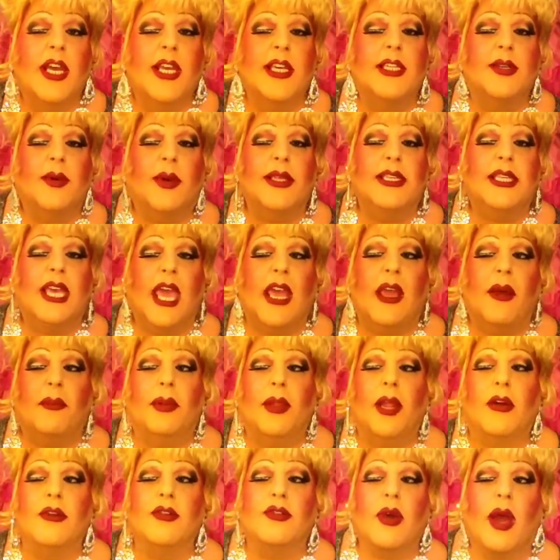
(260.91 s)
So I take a
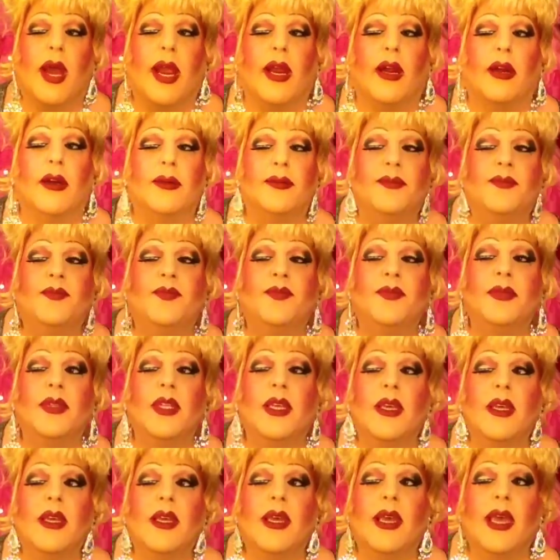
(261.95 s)
blow dryer,
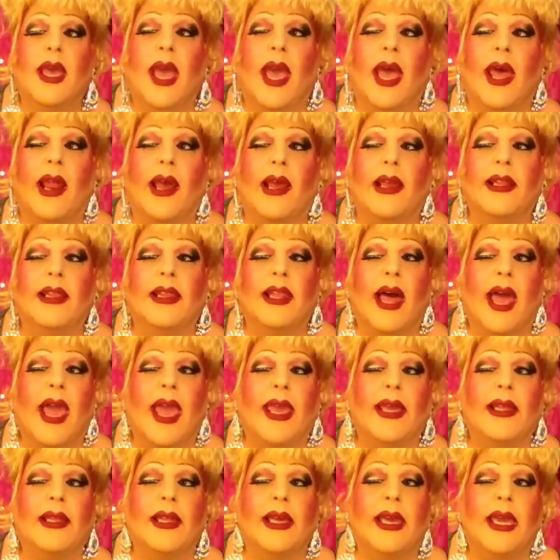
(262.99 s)
and I
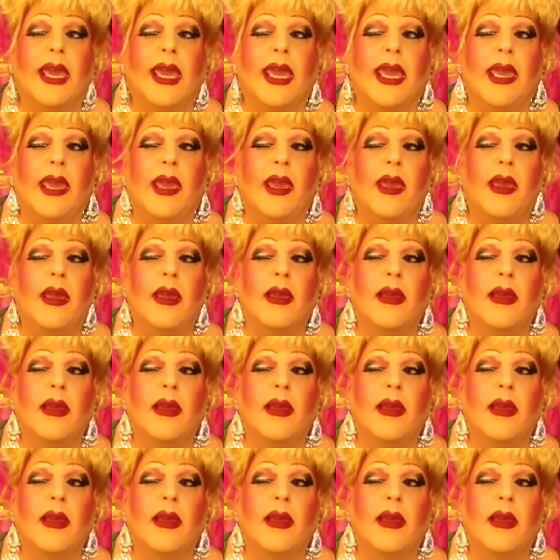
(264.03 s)
lightly